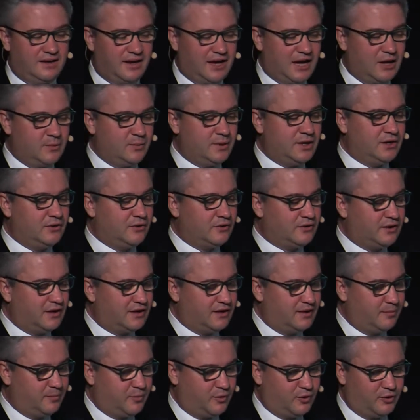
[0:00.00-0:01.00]
and we know that
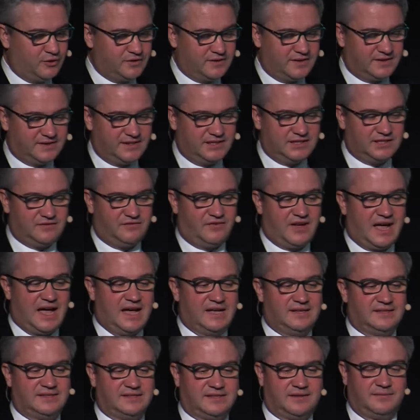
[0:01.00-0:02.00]
the process is
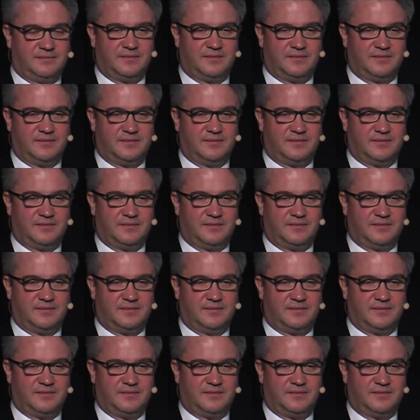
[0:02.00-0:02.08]
fast.